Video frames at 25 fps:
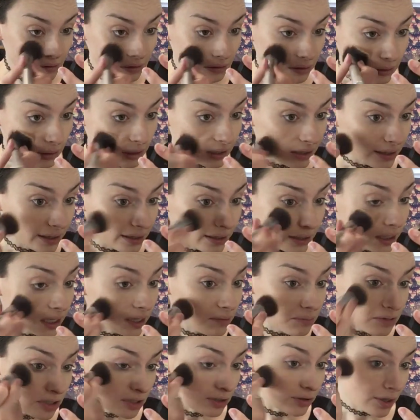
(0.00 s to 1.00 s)
then I
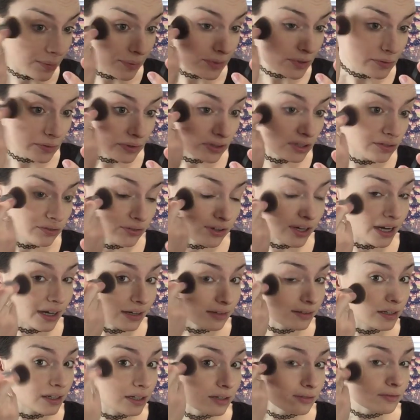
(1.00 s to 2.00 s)
came to grips with the
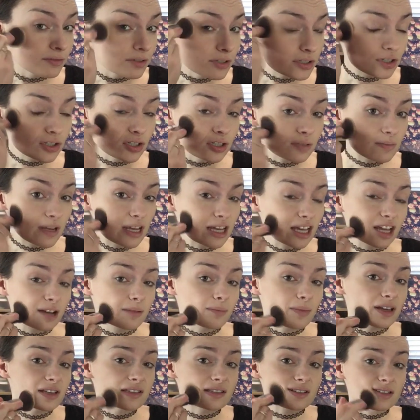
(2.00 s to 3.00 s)
fact that it was just making
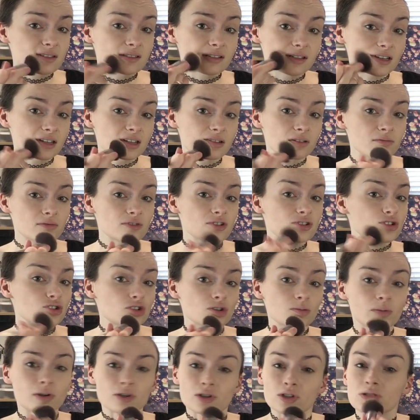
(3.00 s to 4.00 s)
my skin
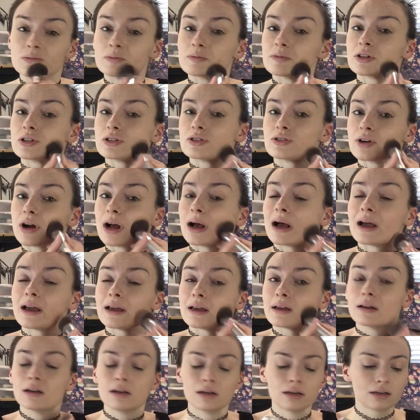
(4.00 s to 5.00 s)
super
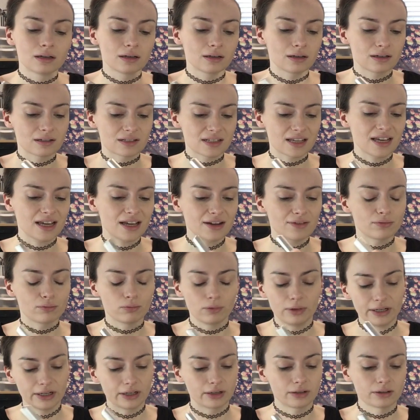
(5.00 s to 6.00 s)
dry because I have
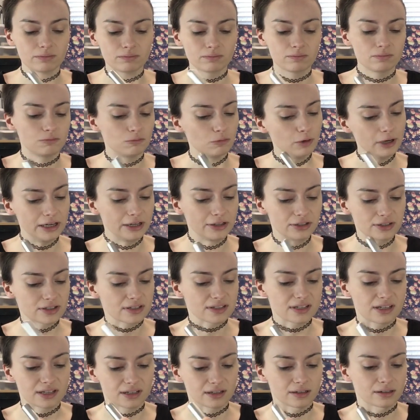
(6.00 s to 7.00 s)
weird
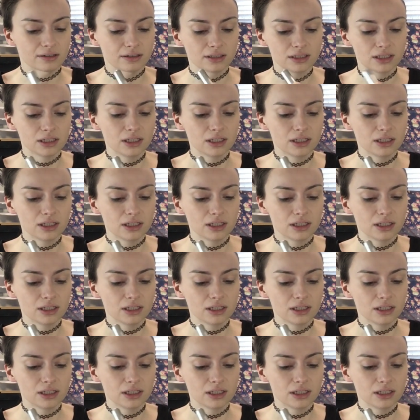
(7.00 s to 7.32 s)
skin,